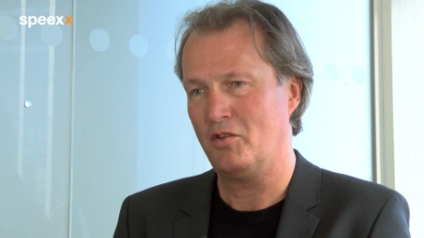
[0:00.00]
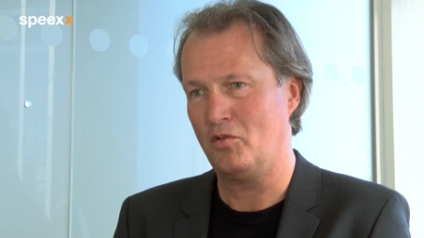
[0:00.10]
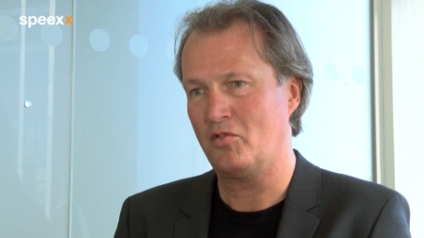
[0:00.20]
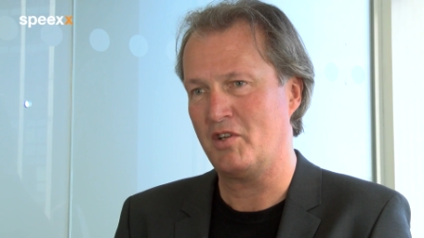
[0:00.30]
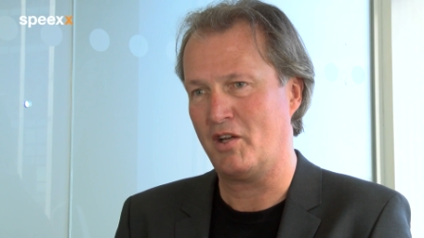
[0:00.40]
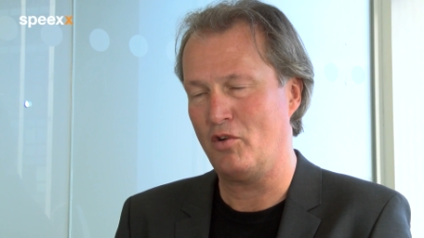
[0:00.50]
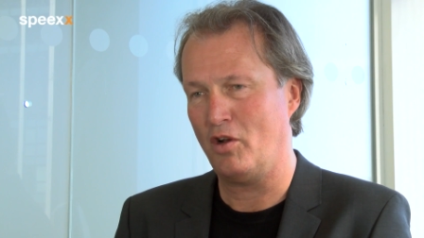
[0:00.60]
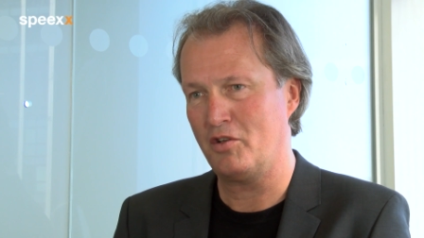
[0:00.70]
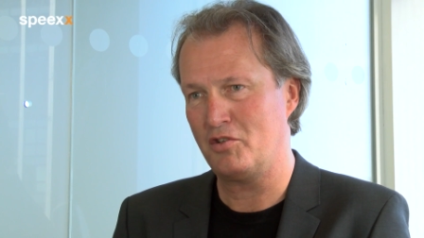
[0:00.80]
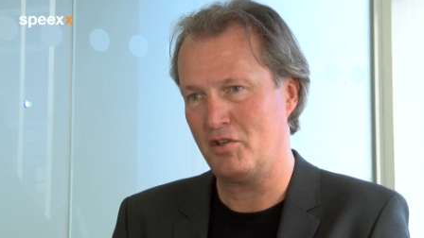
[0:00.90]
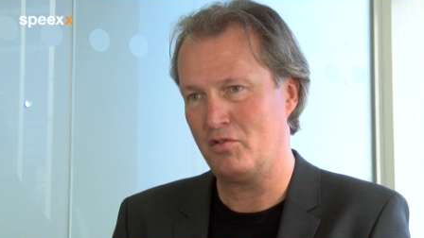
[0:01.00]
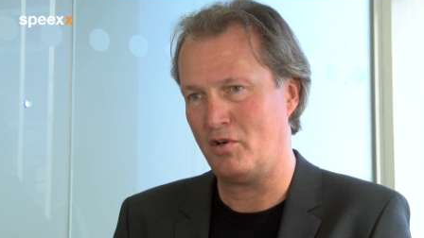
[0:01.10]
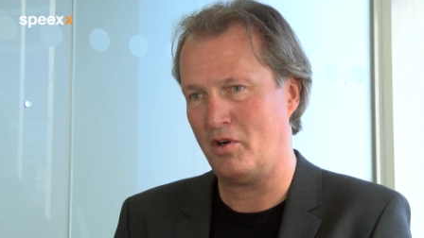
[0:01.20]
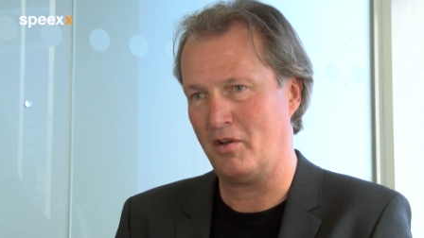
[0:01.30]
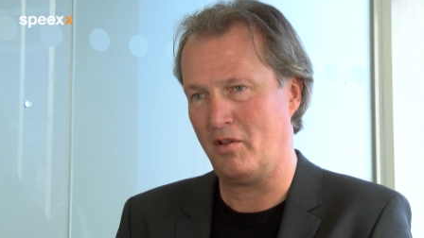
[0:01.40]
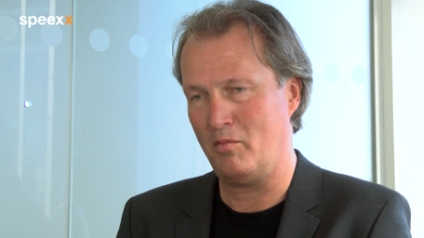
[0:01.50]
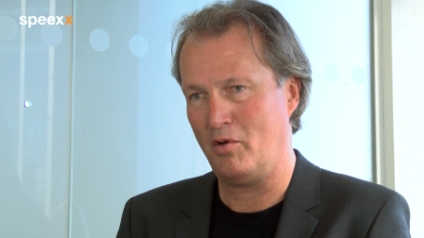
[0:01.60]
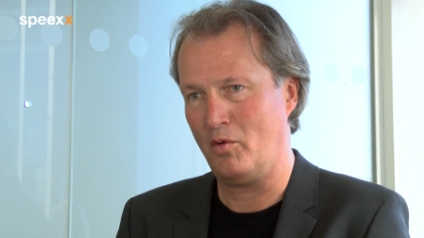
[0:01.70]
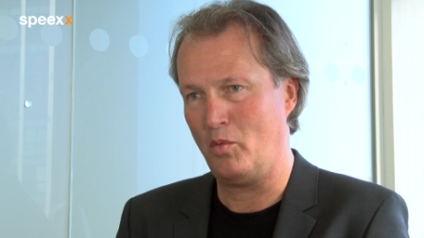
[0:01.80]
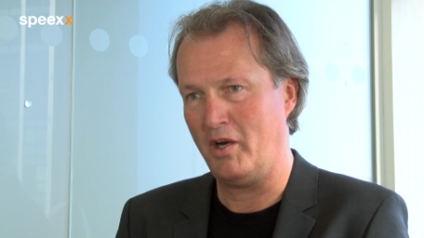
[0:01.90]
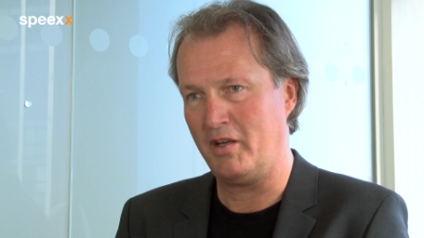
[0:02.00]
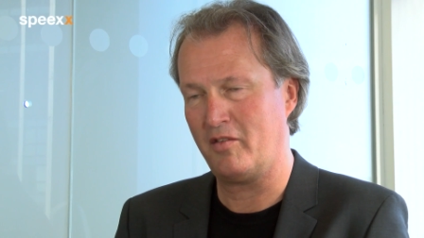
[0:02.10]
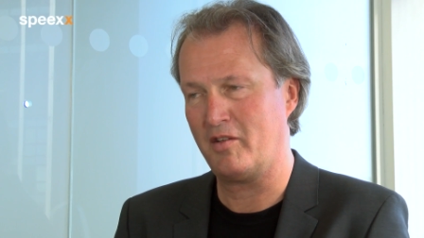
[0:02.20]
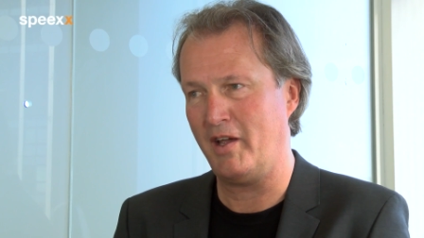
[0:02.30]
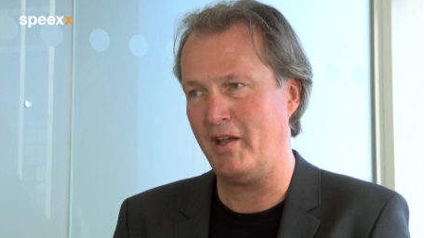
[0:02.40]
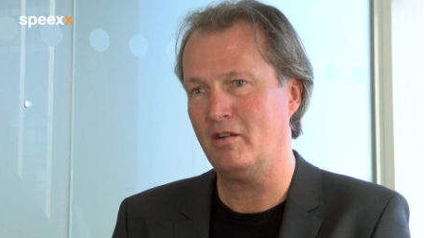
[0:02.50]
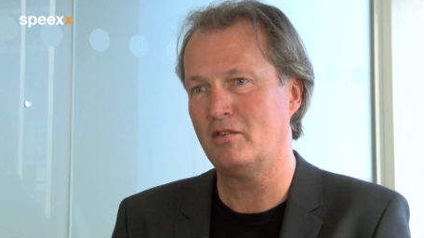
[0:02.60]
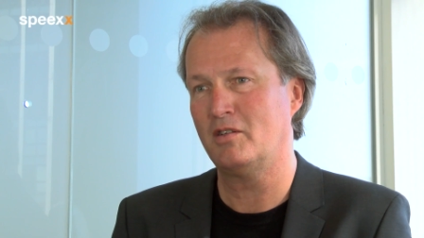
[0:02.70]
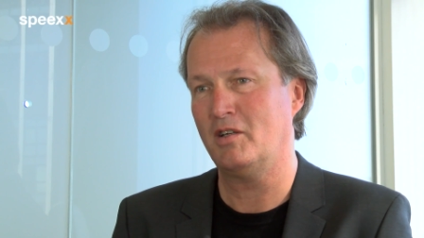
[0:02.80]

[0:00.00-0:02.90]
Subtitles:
Use technology to audit them on a wide scale.